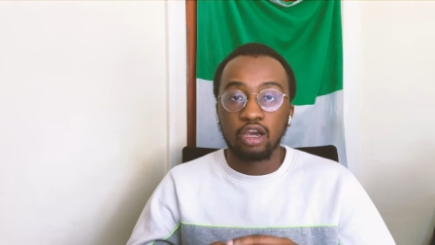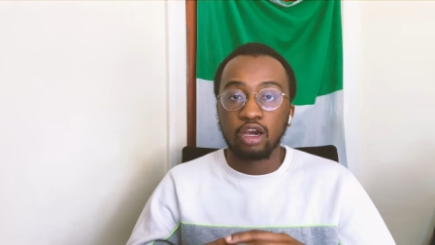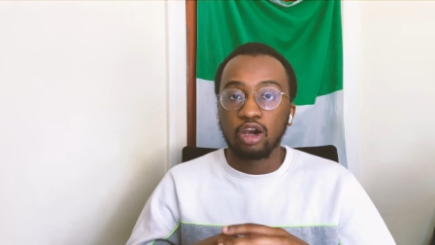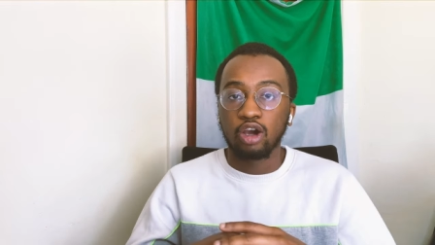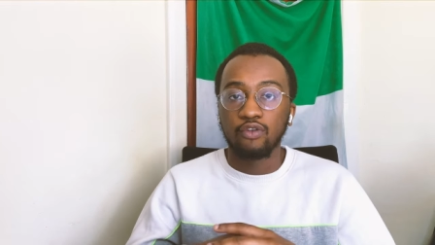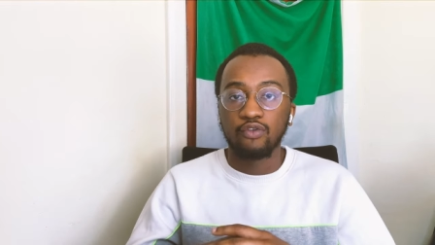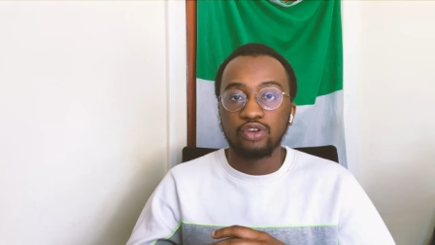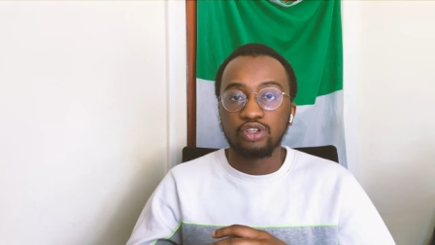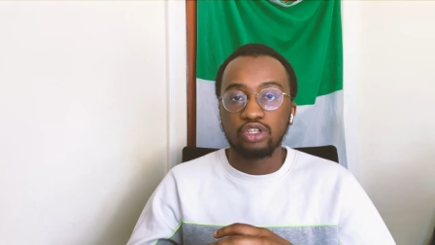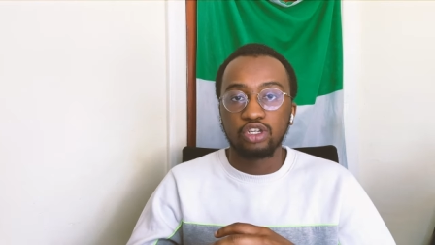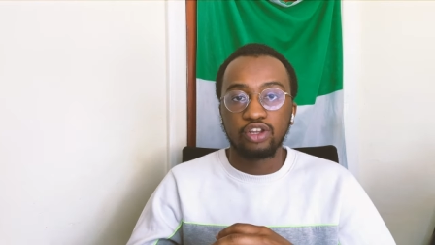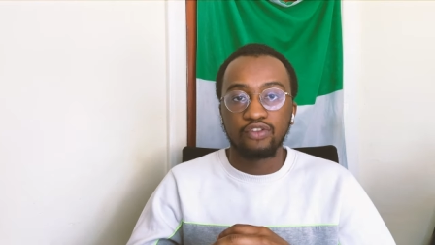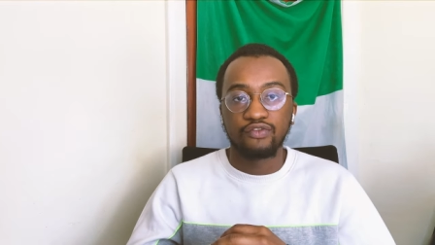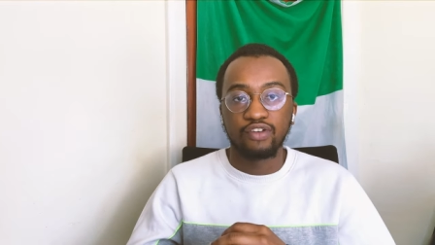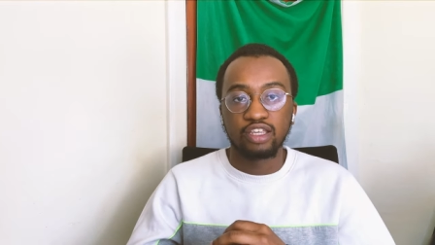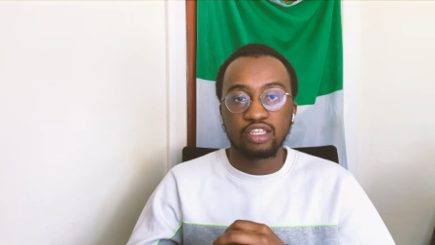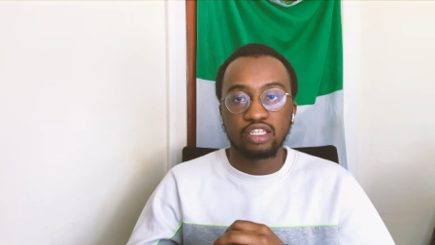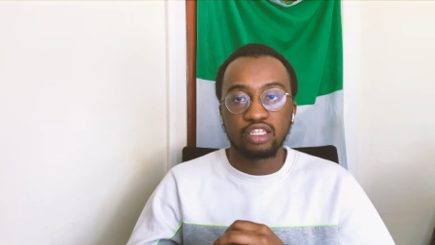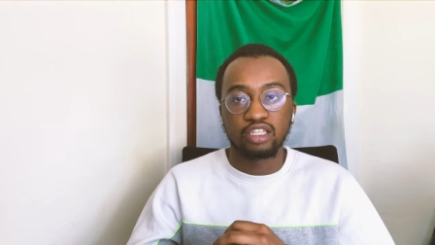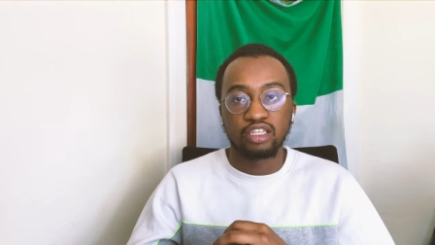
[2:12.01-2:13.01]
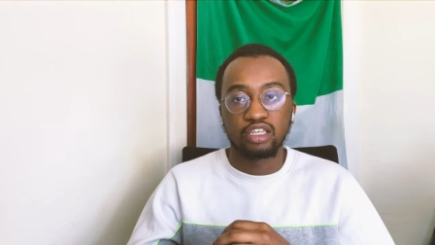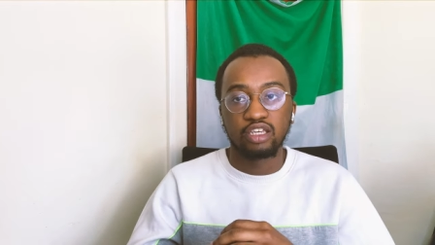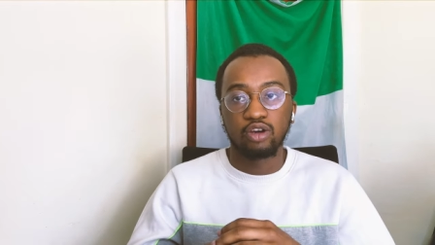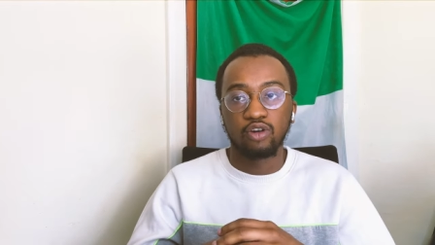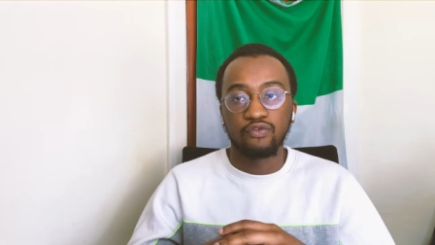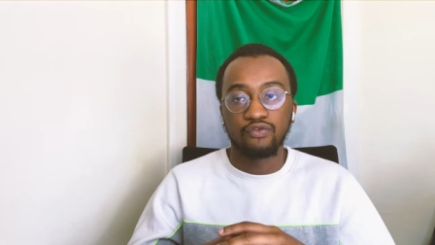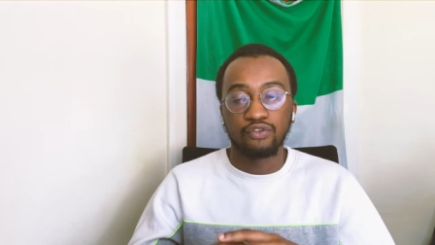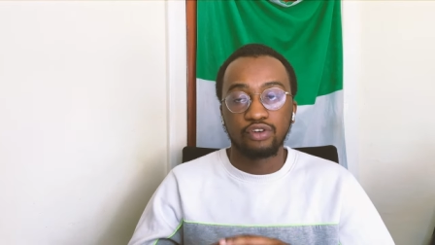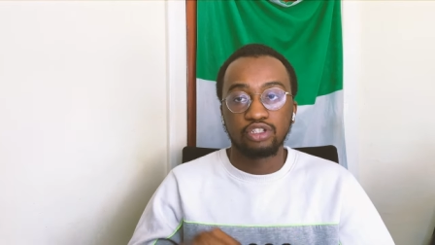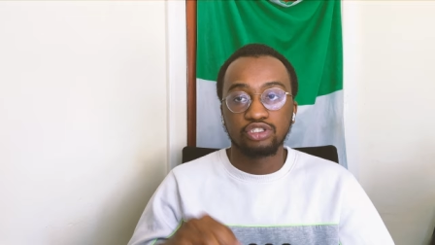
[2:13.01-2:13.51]
Coventry University
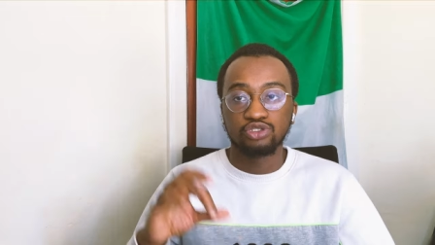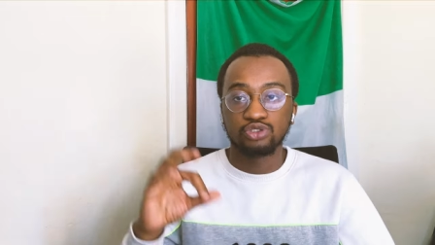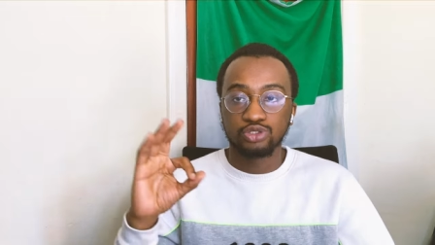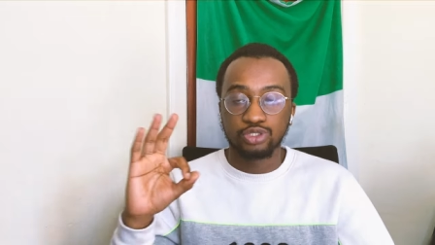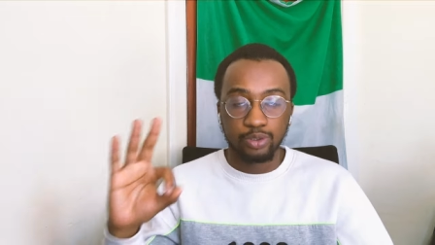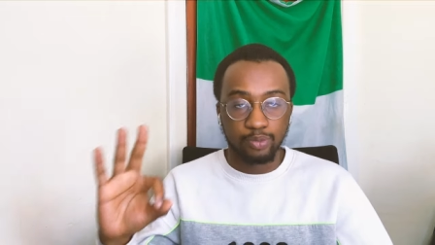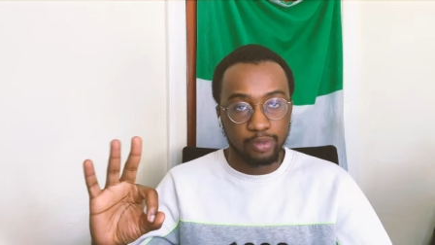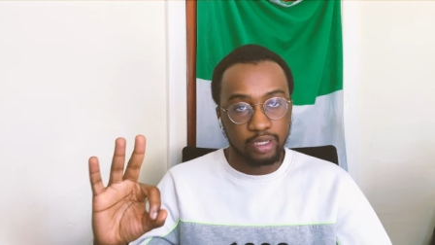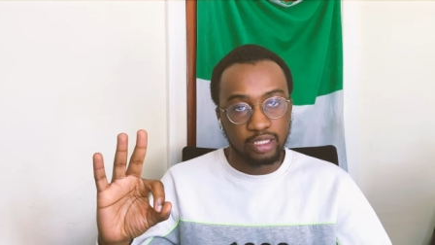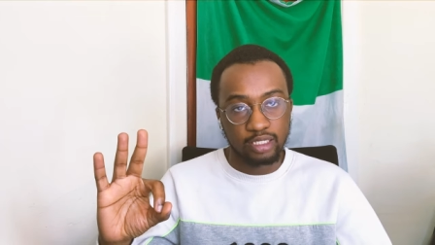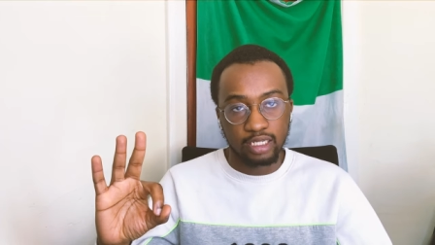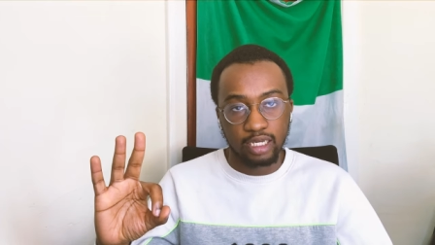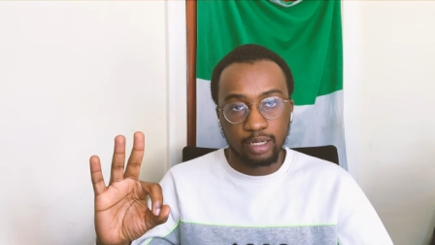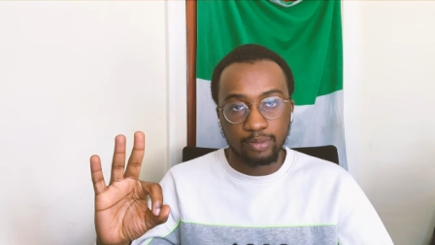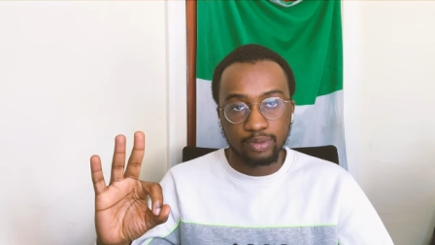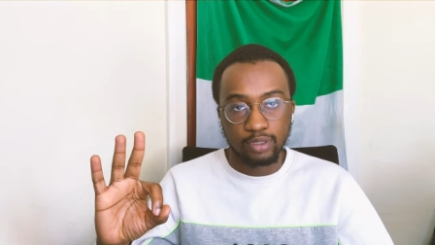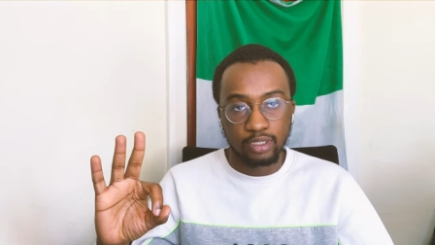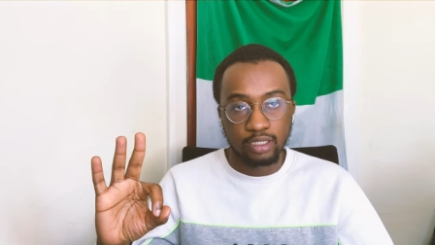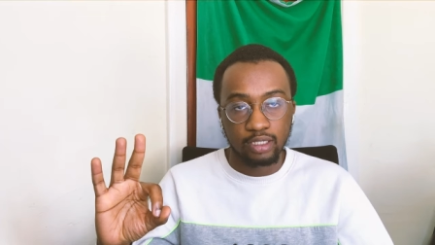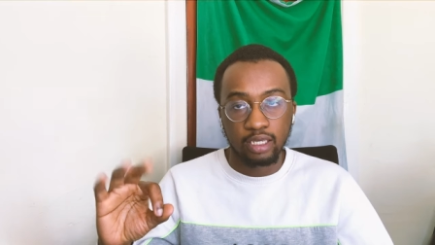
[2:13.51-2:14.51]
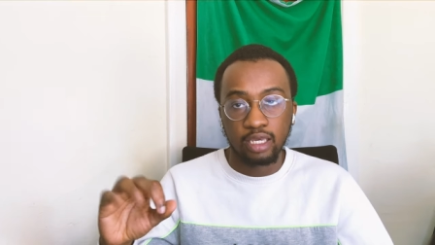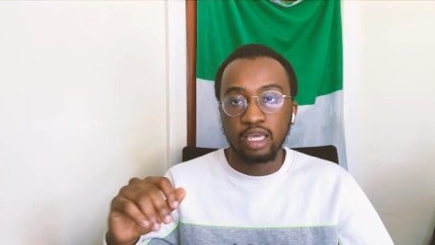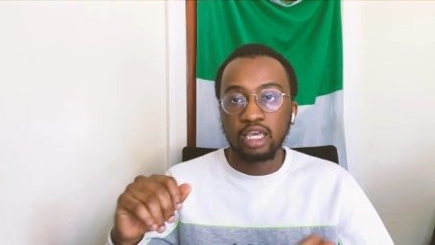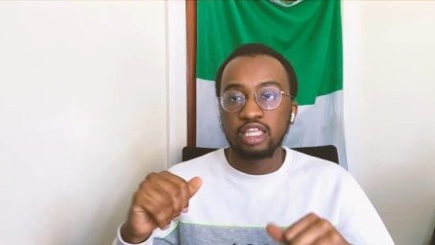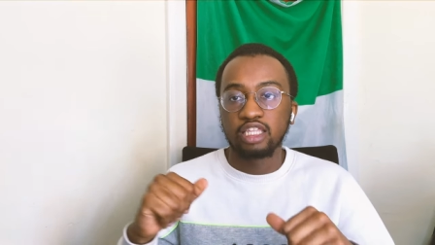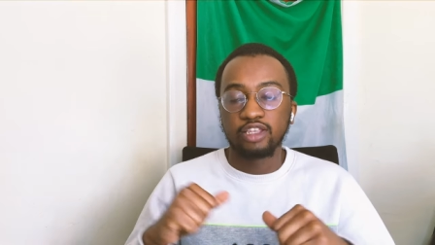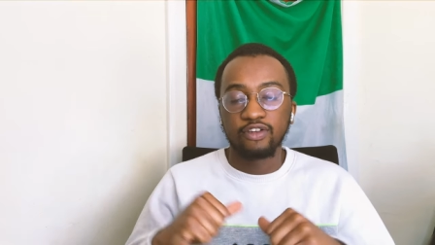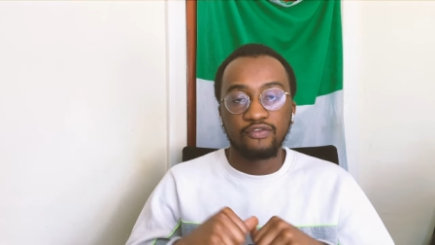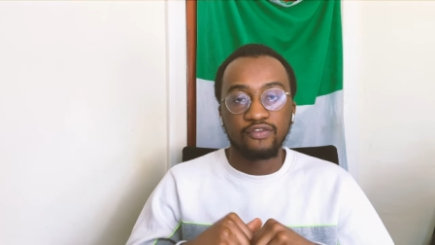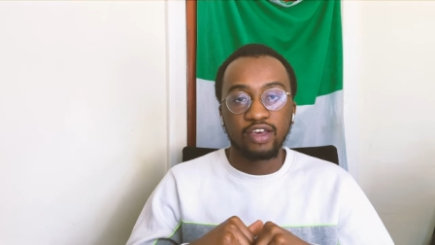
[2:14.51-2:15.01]
offers three main types.
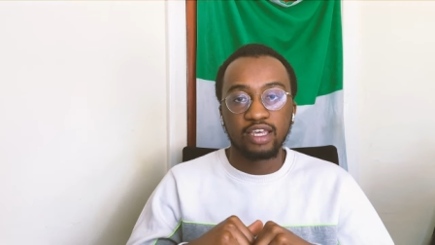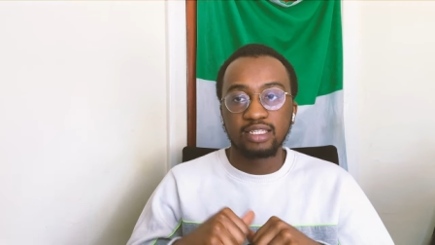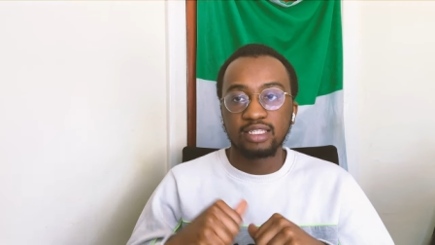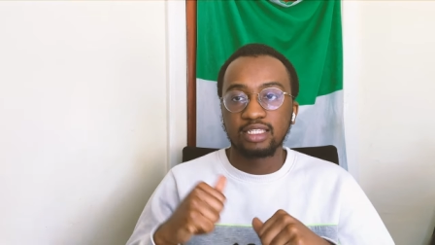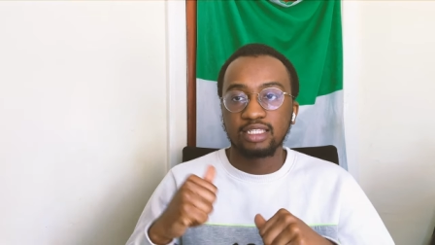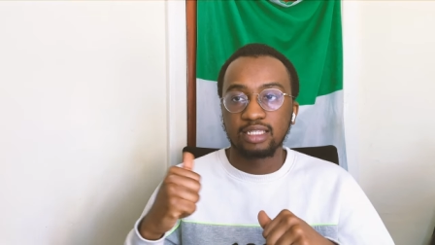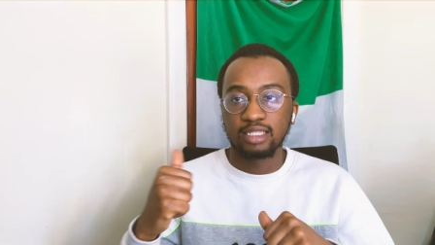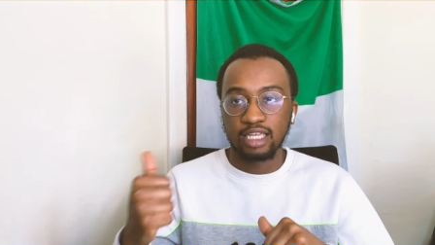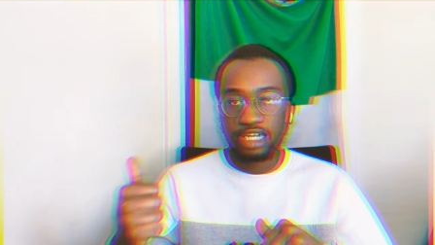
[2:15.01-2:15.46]
The first is